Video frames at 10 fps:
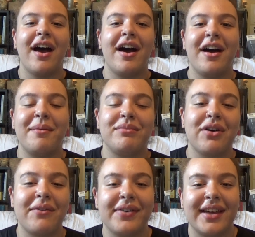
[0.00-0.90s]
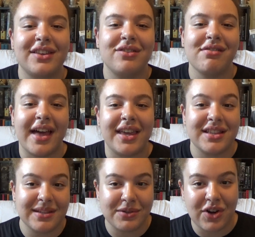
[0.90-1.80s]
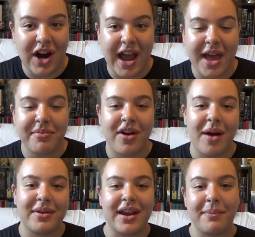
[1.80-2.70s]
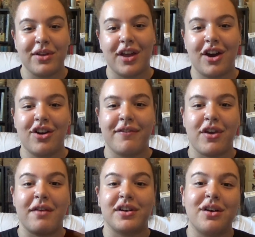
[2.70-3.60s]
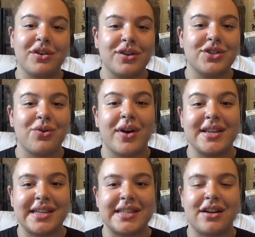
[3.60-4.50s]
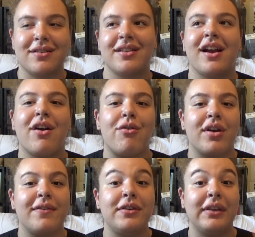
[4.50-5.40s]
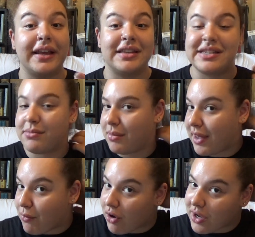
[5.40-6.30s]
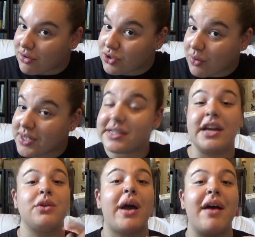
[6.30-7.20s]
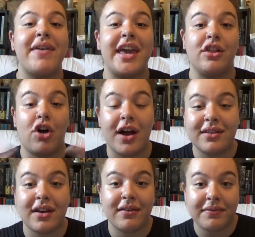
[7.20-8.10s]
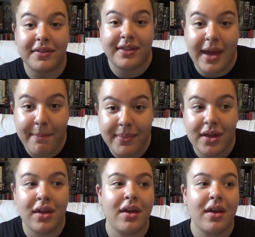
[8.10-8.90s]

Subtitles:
don't forget to like and subscribe, comment down below if you have your own ghost story, as I said earlier, or if you'd like to see me make more ghost stories, because I do have a lot of them.